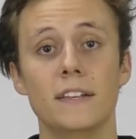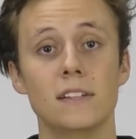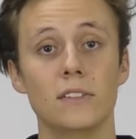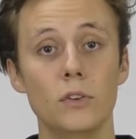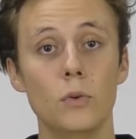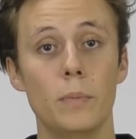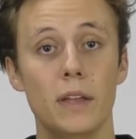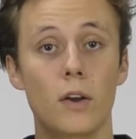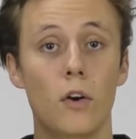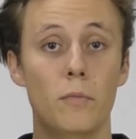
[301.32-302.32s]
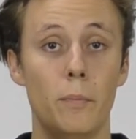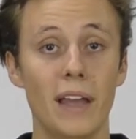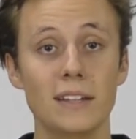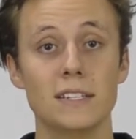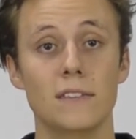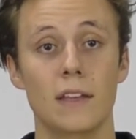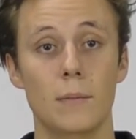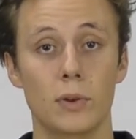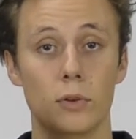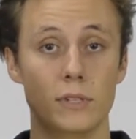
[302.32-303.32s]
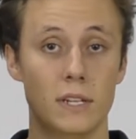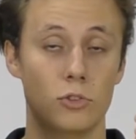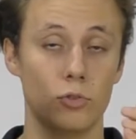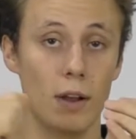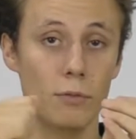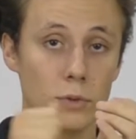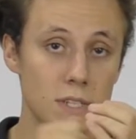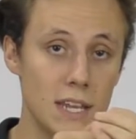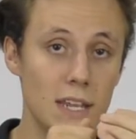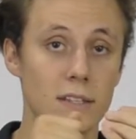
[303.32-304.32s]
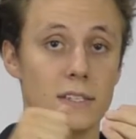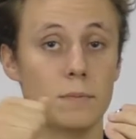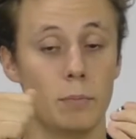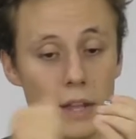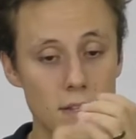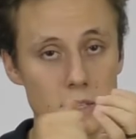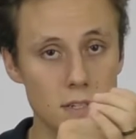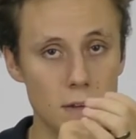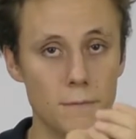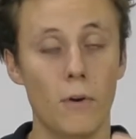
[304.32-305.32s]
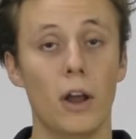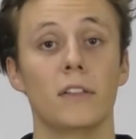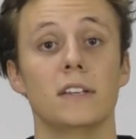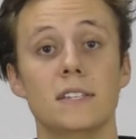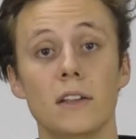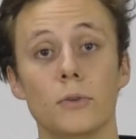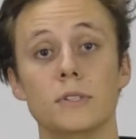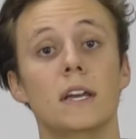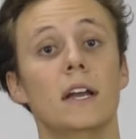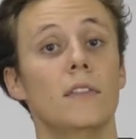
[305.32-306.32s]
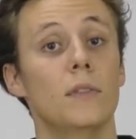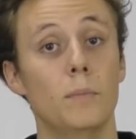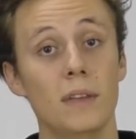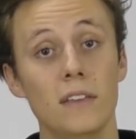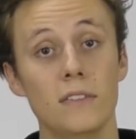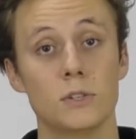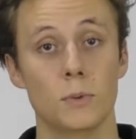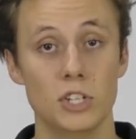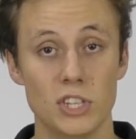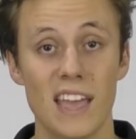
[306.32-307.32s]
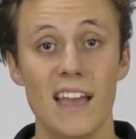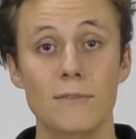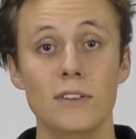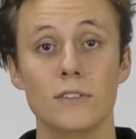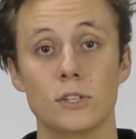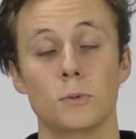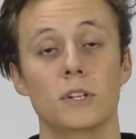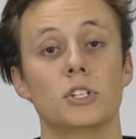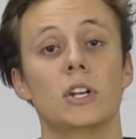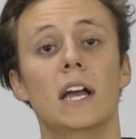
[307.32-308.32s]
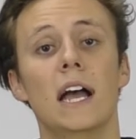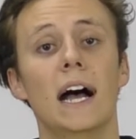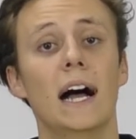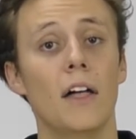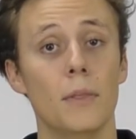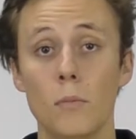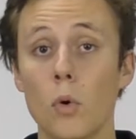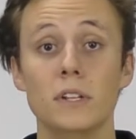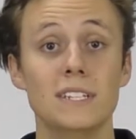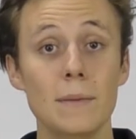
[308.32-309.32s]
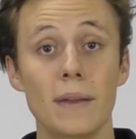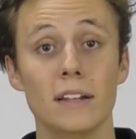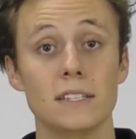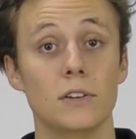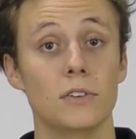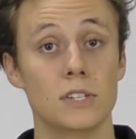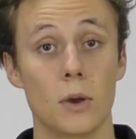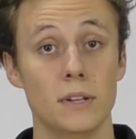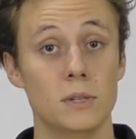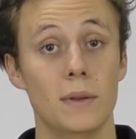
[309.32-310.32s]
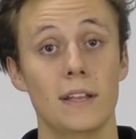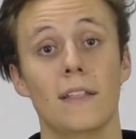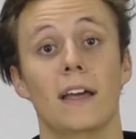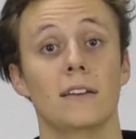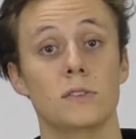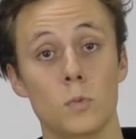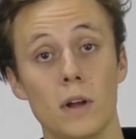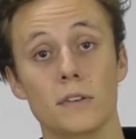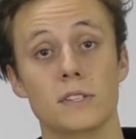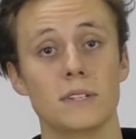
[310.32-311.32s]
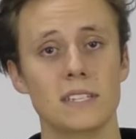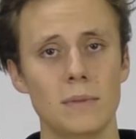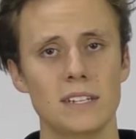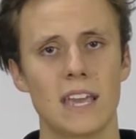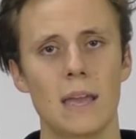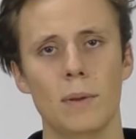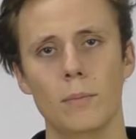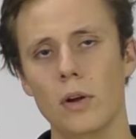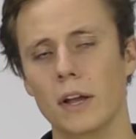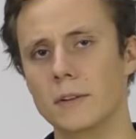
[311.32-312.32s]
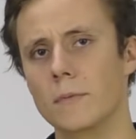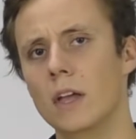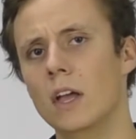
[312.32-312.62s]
there's a little bit of bounce in there because it travels, hits, bounces, and finally settles. The bigger the switch, the heavier the switch, uh, the more debounce there is going to be in that as well, so it's something to keep in mind.